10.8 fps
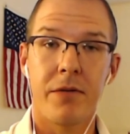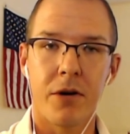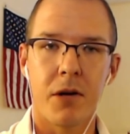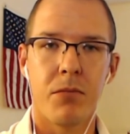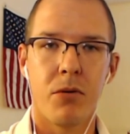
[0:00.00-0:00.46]

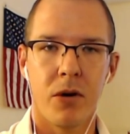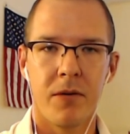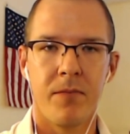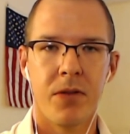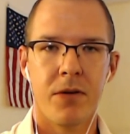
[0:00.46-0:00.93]
very
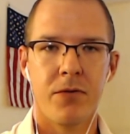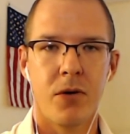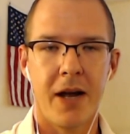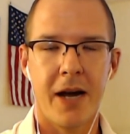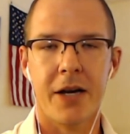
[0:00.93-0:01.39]
important
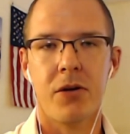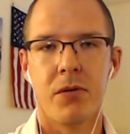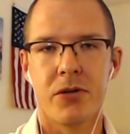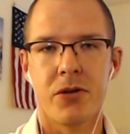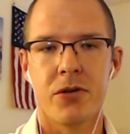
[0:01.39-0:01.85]
for
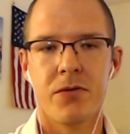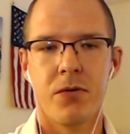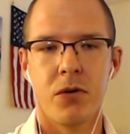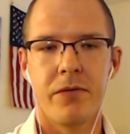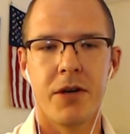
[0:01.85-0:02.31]
accurate results
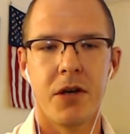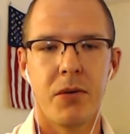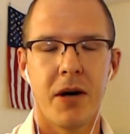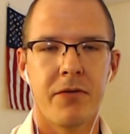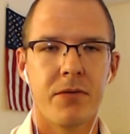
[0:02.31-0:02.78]
for
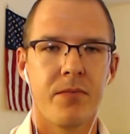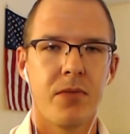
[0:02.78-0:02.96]
VQF.